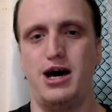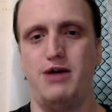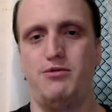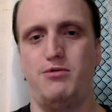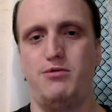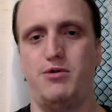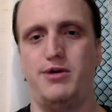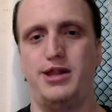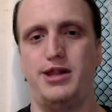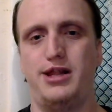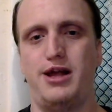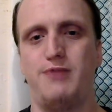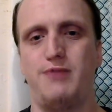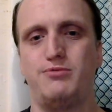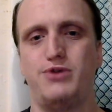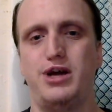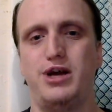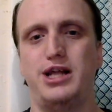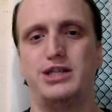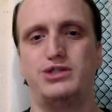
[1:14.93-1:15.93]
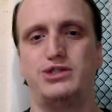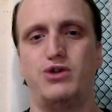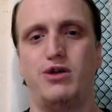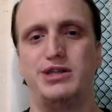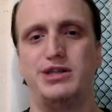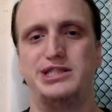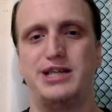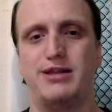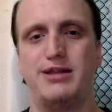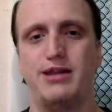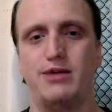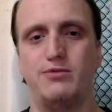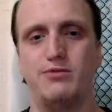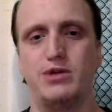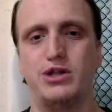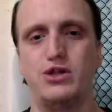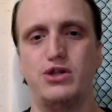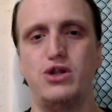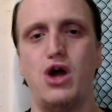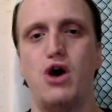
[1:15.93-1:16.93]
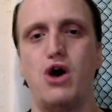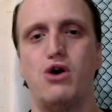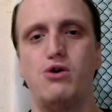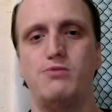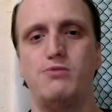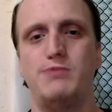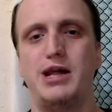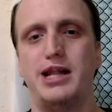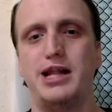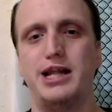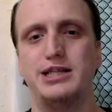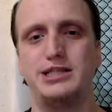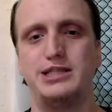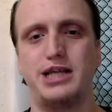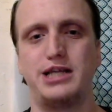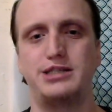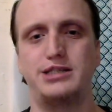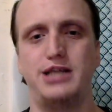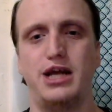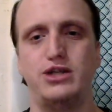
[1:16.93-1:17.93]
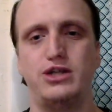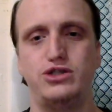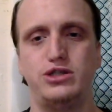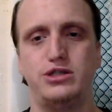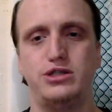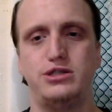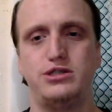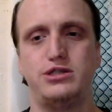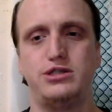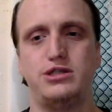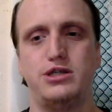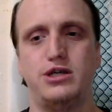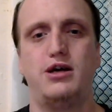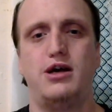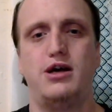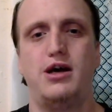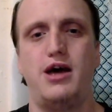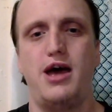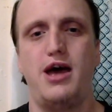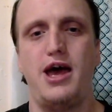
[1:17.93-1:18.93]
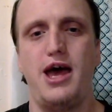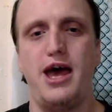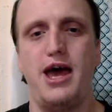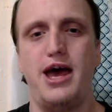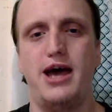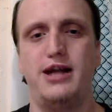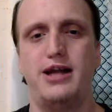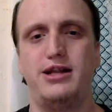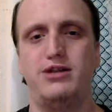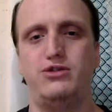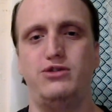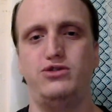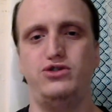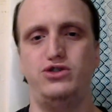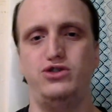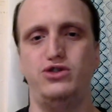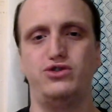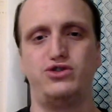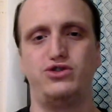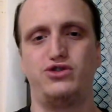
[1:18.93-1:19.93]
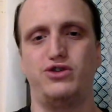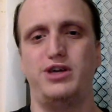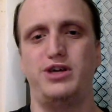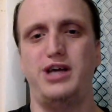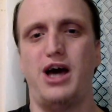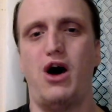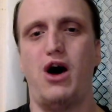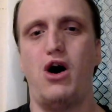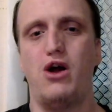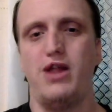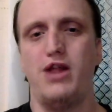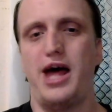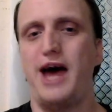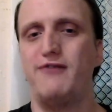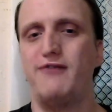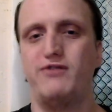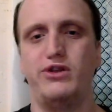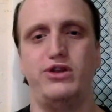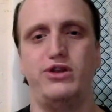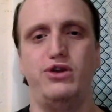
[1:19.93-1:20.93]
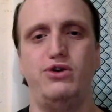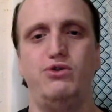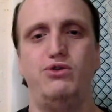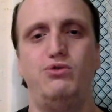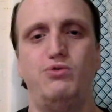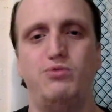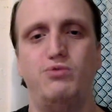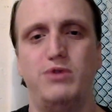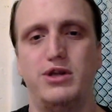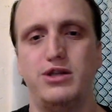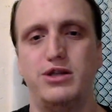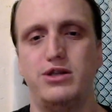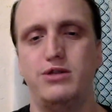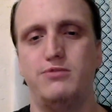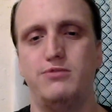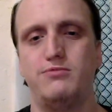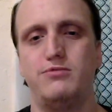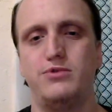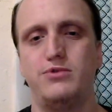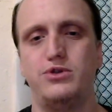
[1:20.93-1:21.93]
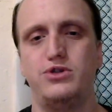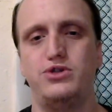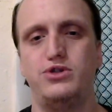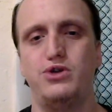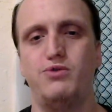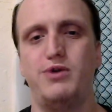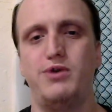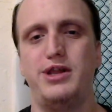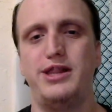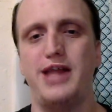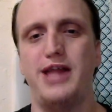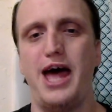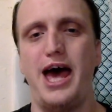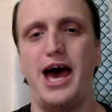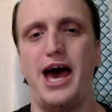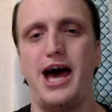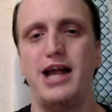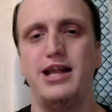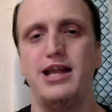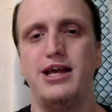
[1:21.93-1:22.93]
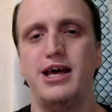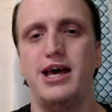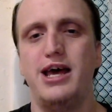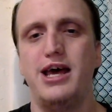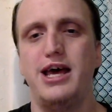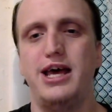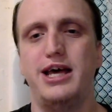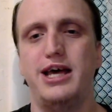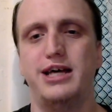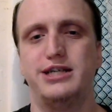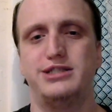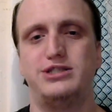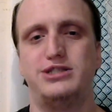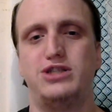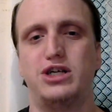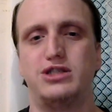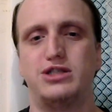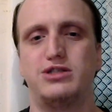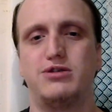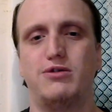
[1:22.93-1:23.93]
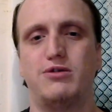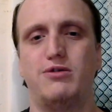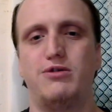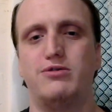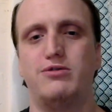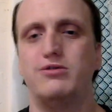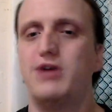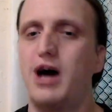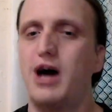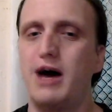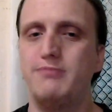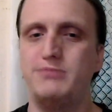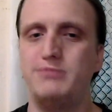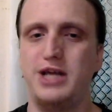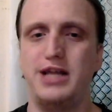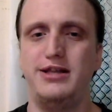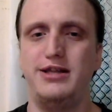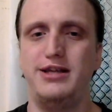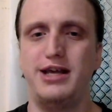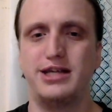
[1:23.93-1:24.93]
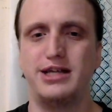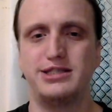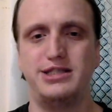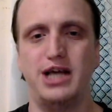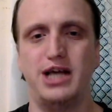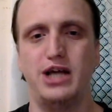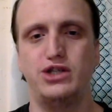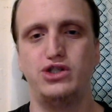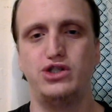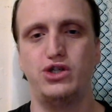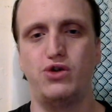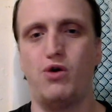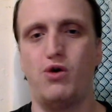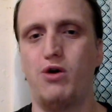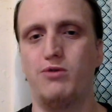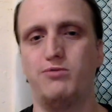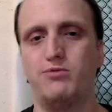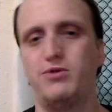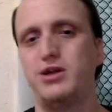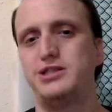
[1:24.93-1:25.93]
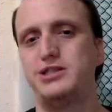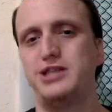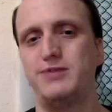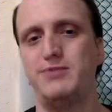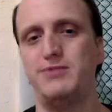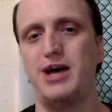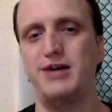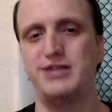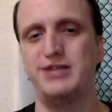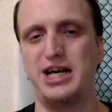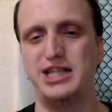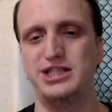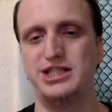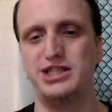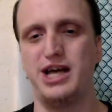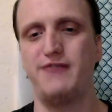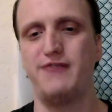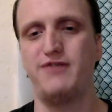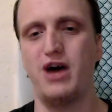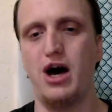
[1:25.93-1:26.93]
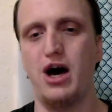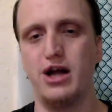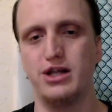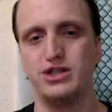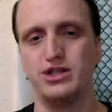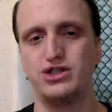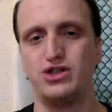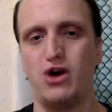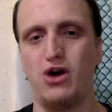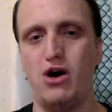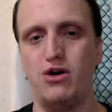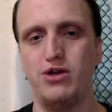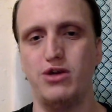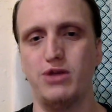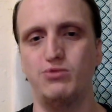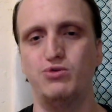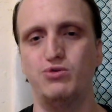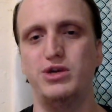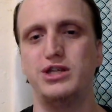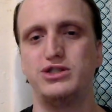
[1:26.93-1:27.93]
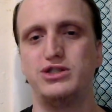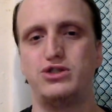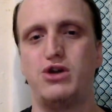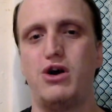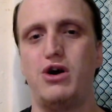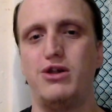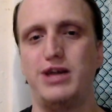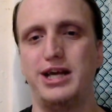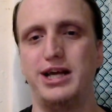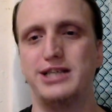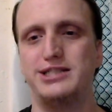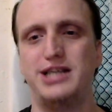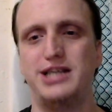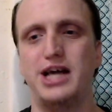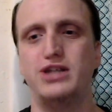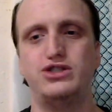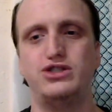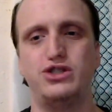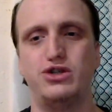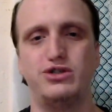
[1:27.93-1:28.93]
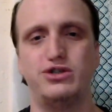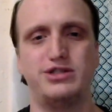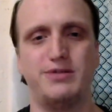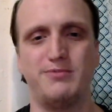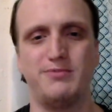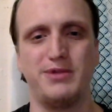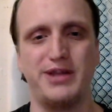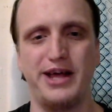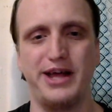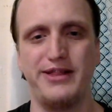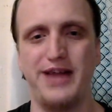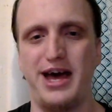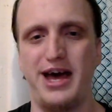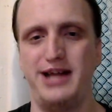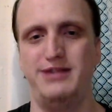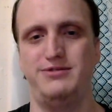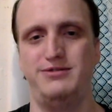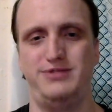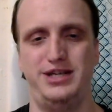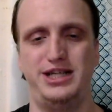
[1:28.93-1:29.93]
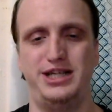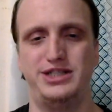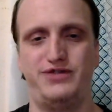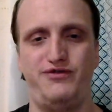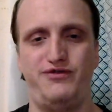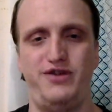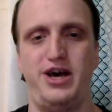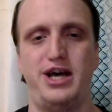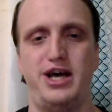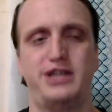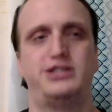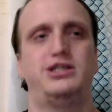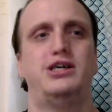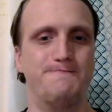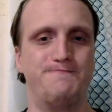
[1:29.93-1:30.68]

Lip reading: with an upgrade, it's normally something with GNOME and its extensions. And usually, all I have to do with doing that is just update the extension, or sometimes I just have to uninstall and reinstall the extension or something like that, and it's fixed.